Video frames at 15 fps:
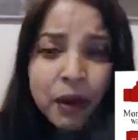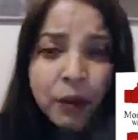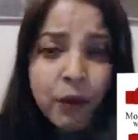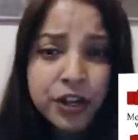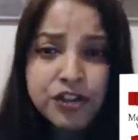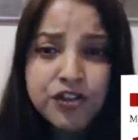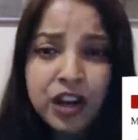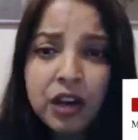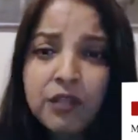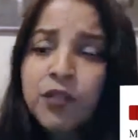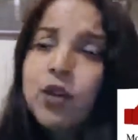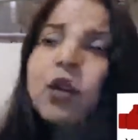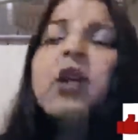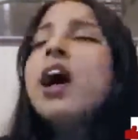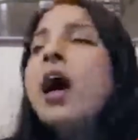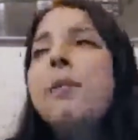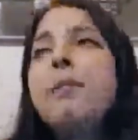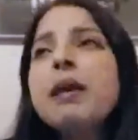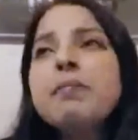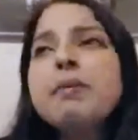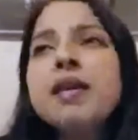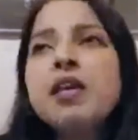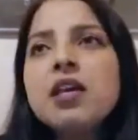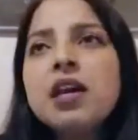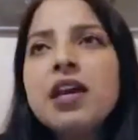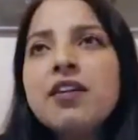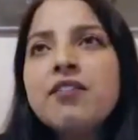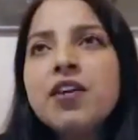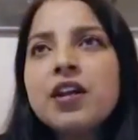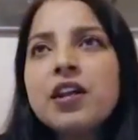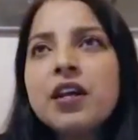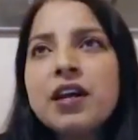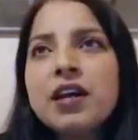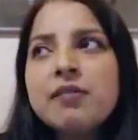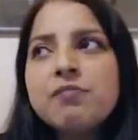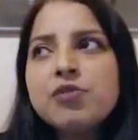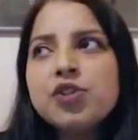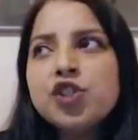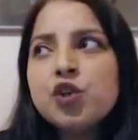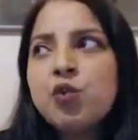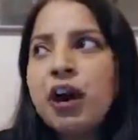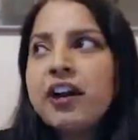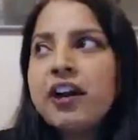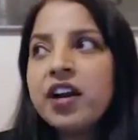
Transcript: about where to travel. Maybe even do